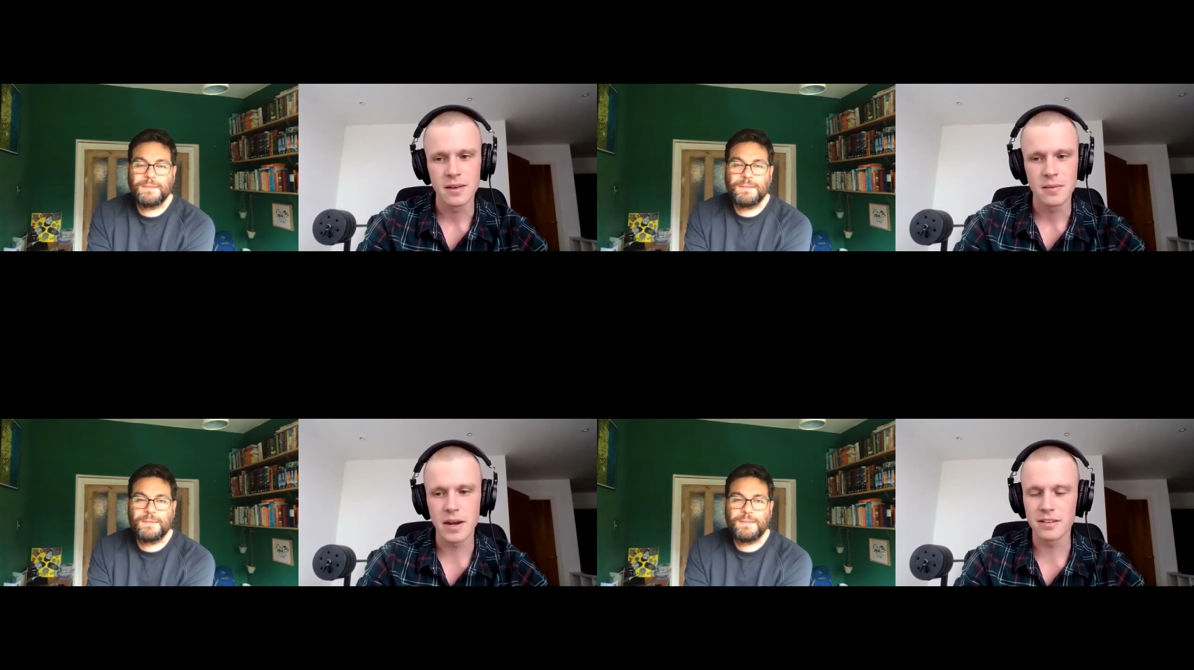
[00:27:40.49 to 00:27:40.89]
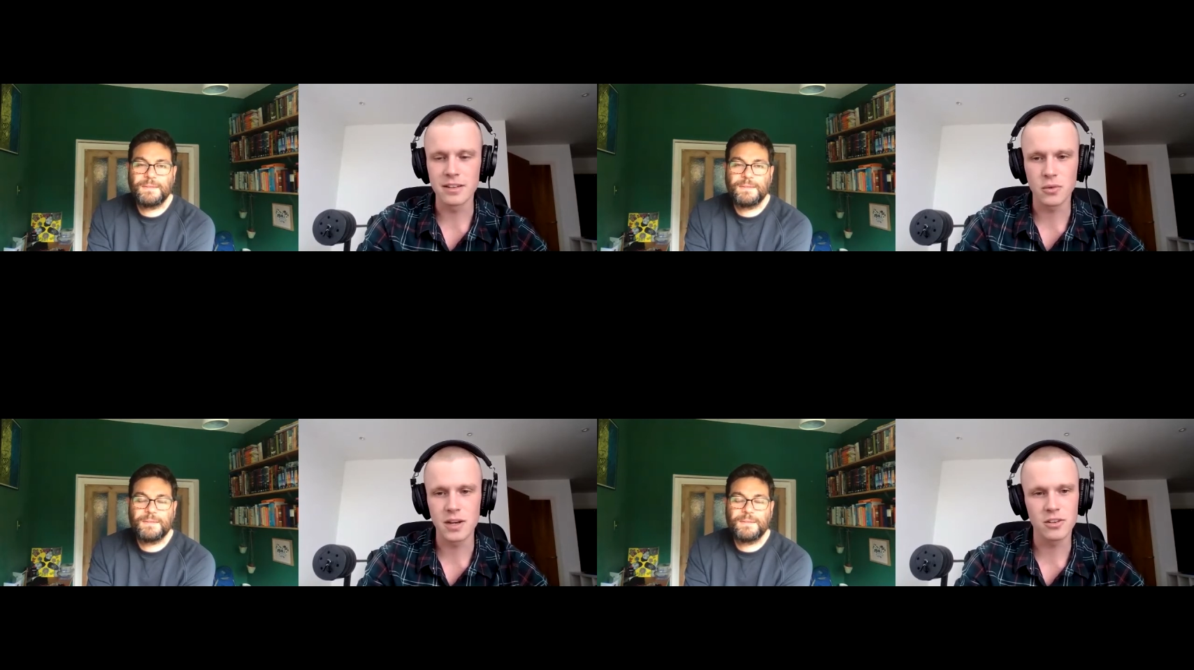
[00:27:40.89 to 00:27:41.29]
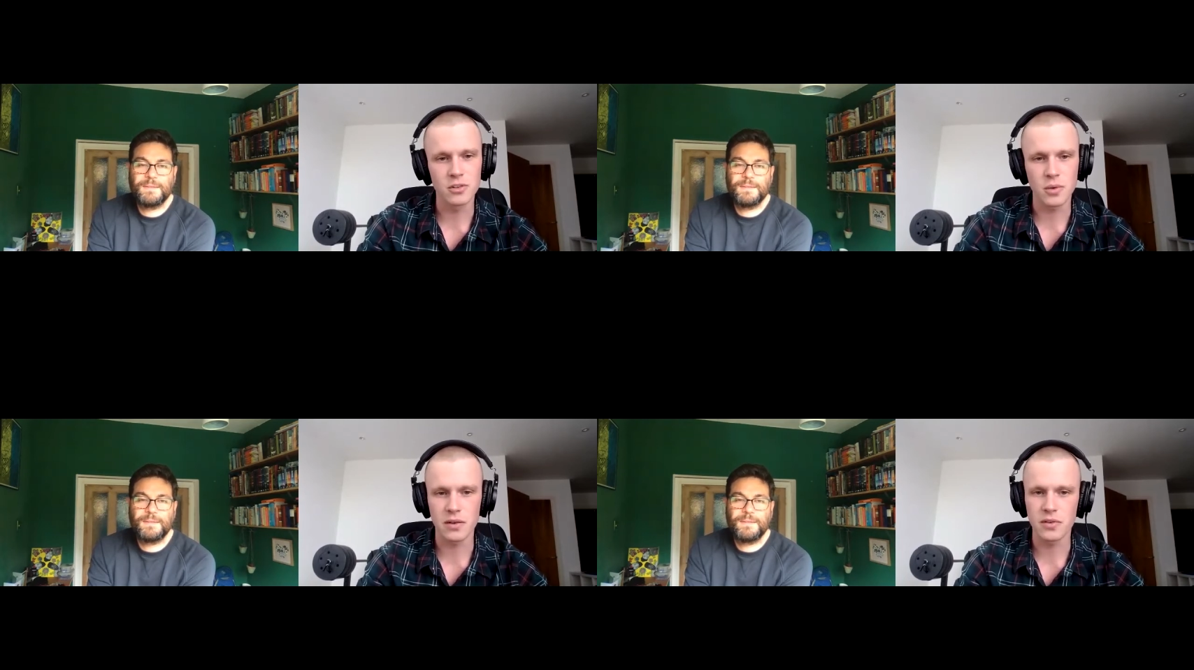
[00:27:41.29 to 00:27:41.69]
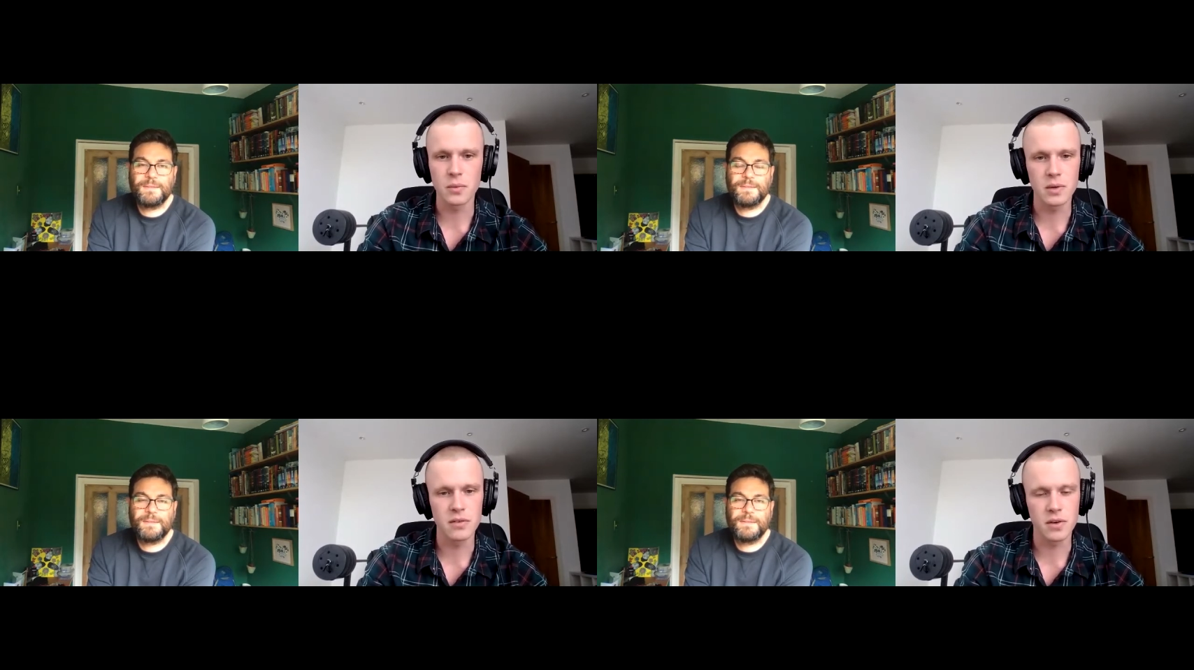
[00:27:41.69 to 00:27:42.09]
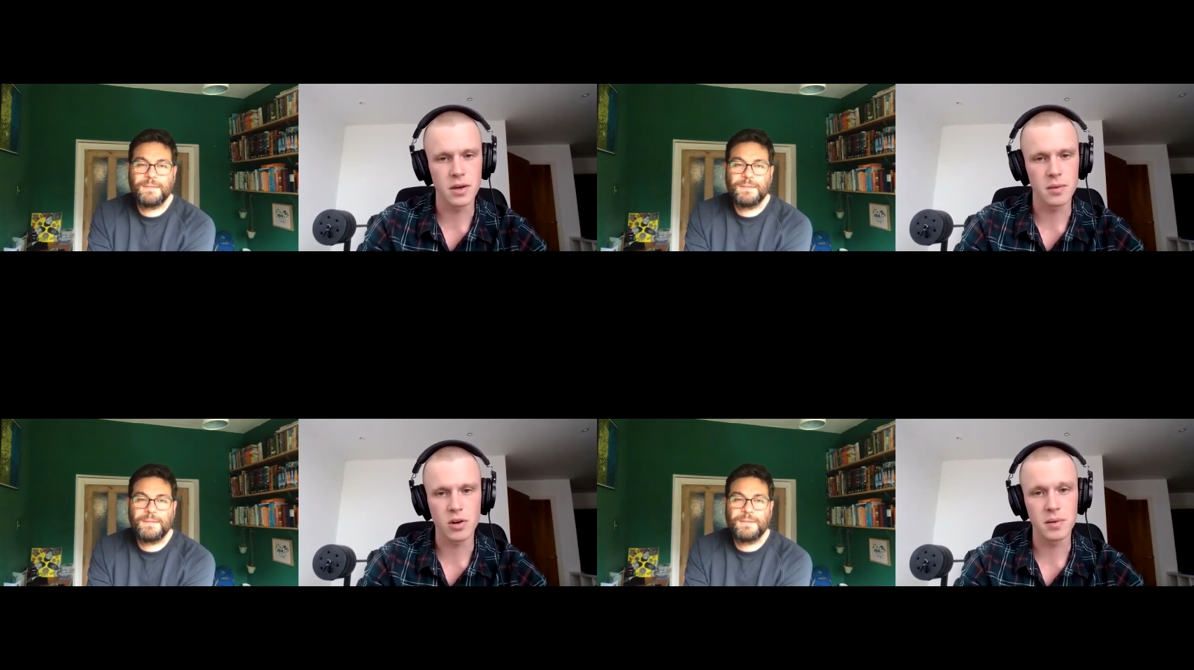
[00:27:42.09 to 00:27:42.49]
Speaker 1: many situations where I think we've
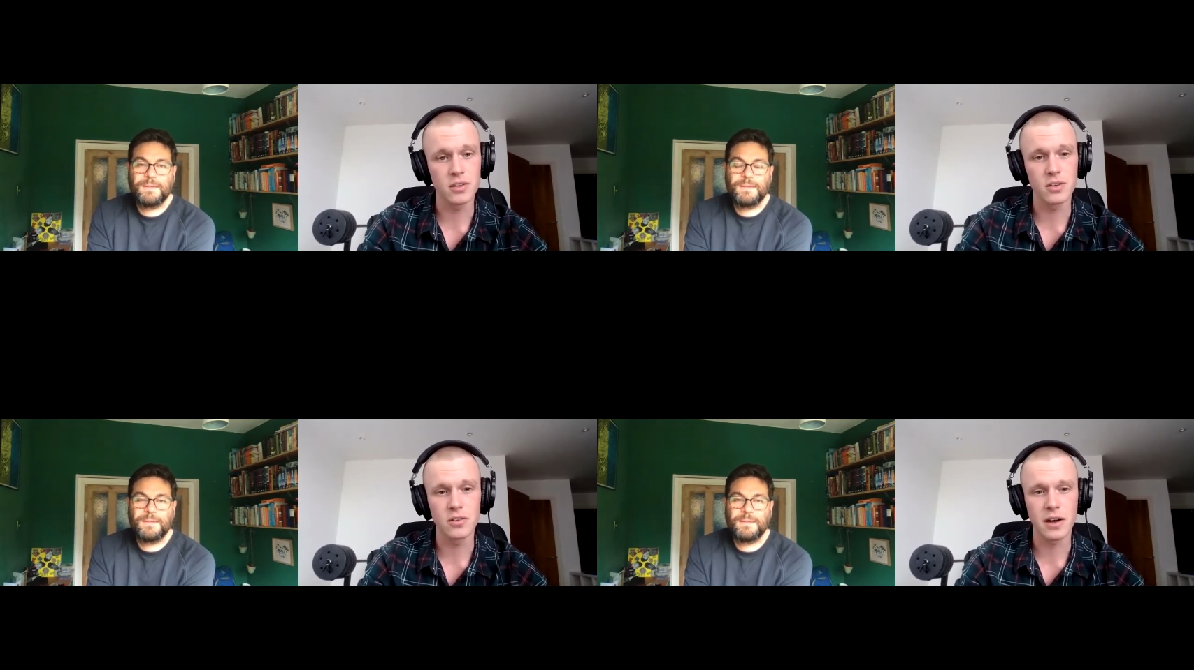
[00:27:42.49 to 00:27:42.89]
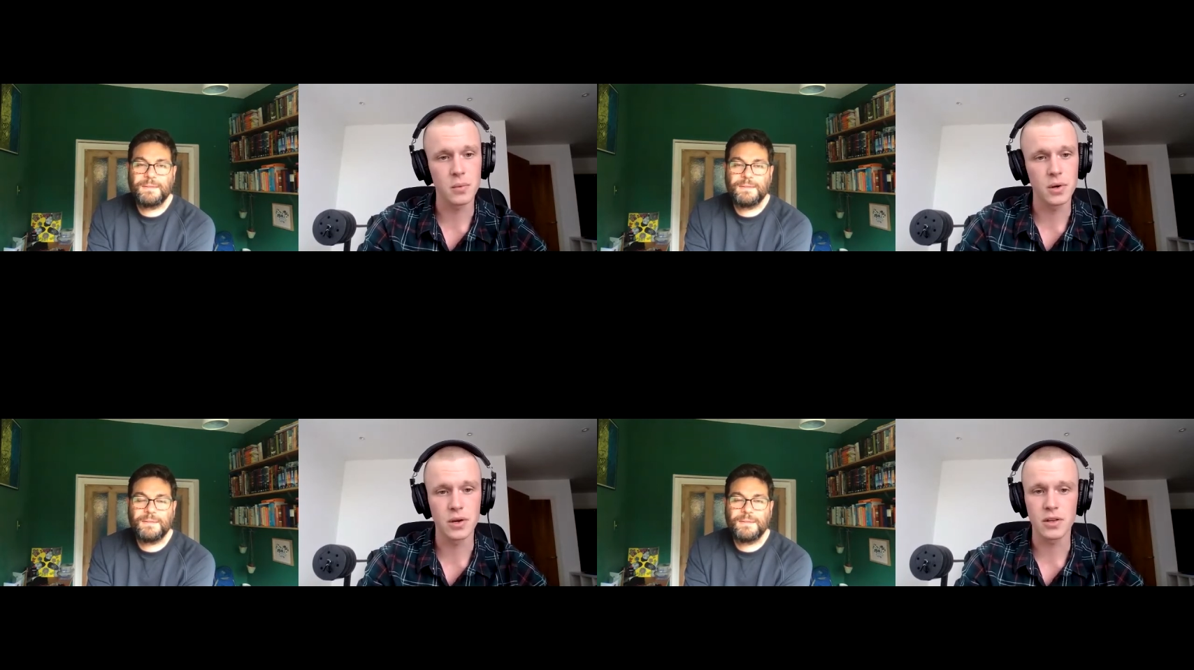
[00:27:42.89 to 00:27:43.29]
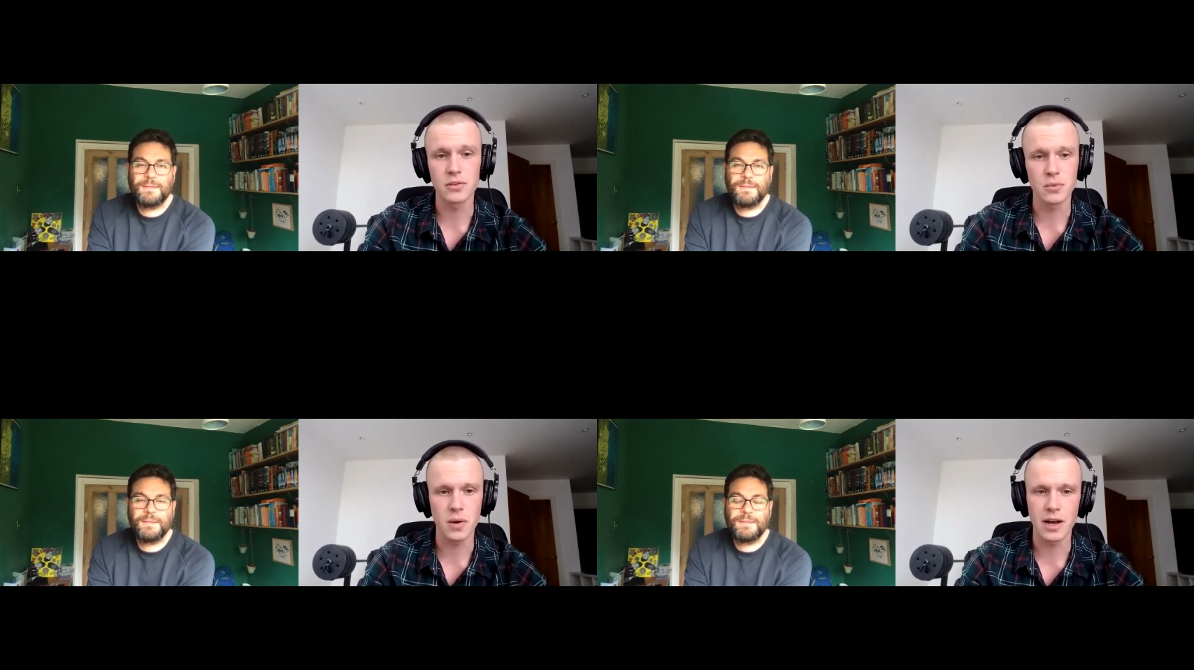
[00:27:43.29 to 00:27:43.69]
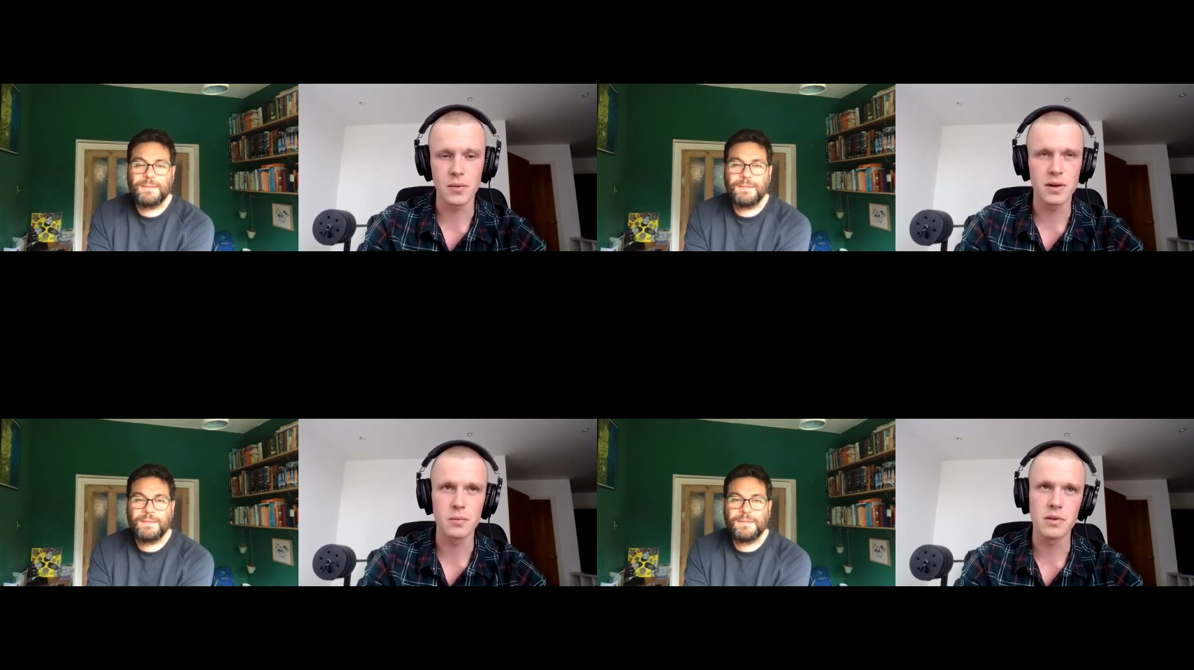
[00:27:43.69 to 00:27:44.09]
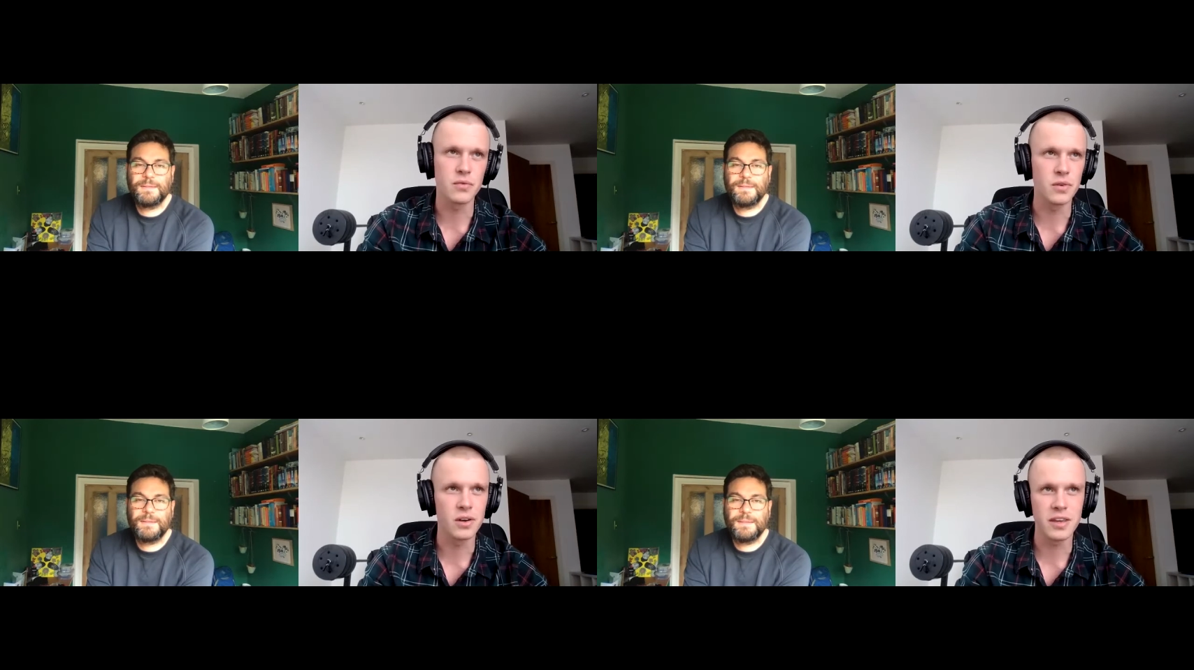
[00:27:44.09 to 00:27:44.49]
uh, probably turned down work as well when we thought,